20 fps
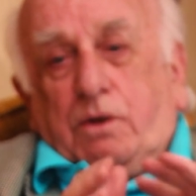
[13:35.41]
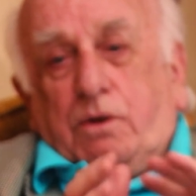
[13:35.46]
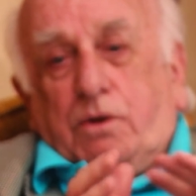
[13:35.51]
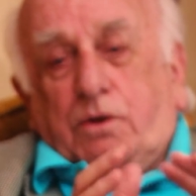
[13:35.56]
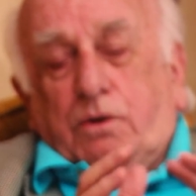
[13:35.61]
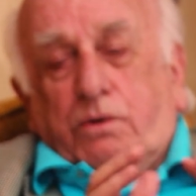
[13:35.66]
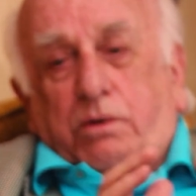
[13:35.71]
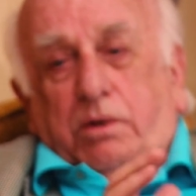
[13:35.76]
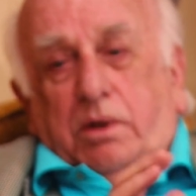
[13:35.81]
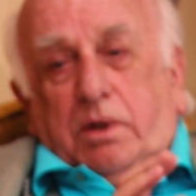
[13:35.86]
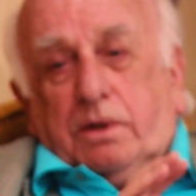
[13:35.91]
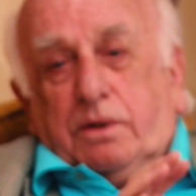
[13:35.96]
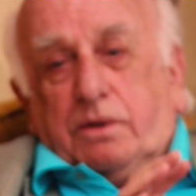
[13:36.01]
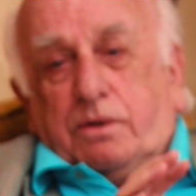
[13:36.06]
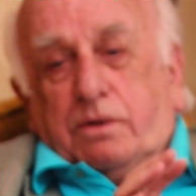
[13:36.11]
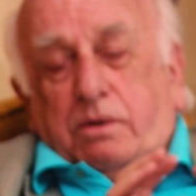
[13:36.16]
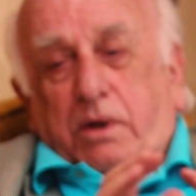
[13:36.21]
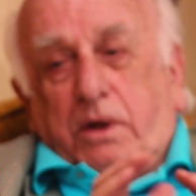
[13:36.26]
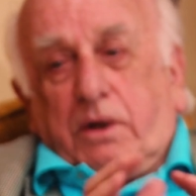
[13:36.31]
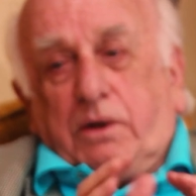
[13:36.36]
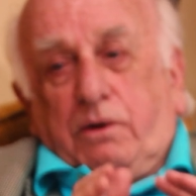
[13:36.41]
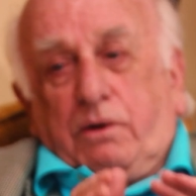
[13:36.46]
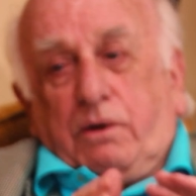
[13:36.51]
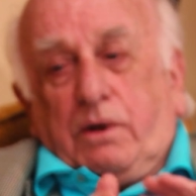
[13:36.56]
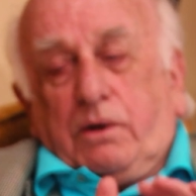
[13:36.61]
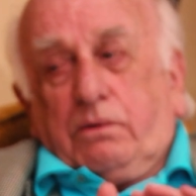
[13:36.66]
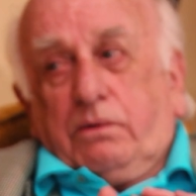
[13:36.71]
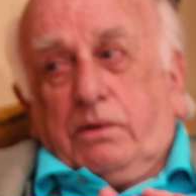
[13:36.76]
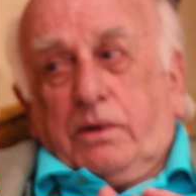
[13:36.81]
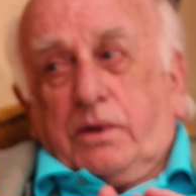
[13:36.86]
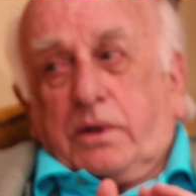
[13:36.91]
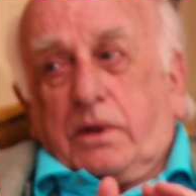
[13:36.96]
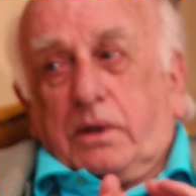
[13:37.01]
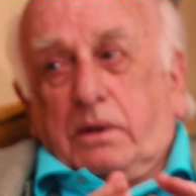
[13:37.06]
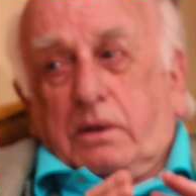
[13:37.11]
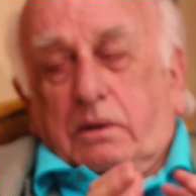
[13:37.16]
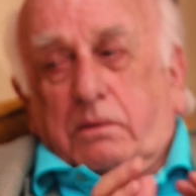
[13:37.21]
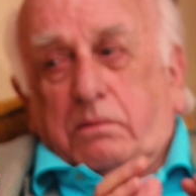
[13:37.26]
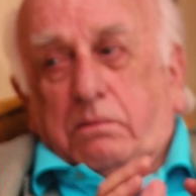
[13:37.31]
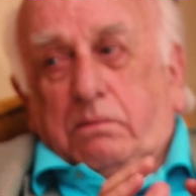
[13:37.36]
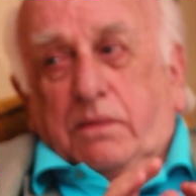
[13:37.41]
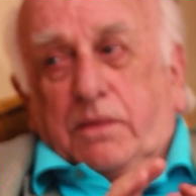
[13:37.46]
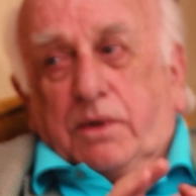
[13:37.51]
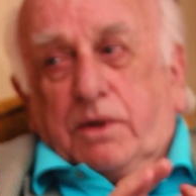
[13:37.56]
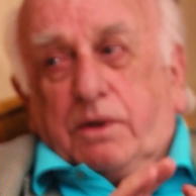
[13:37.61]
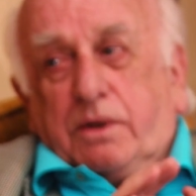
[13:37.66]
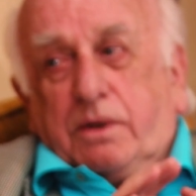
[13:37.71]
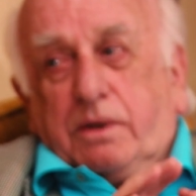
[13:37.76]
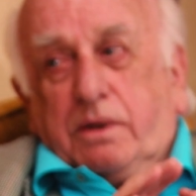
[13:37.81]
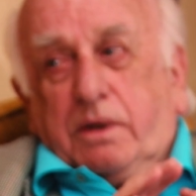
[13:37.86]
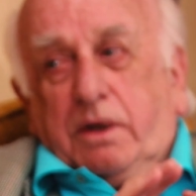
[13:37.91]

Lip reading: do this on her own terms,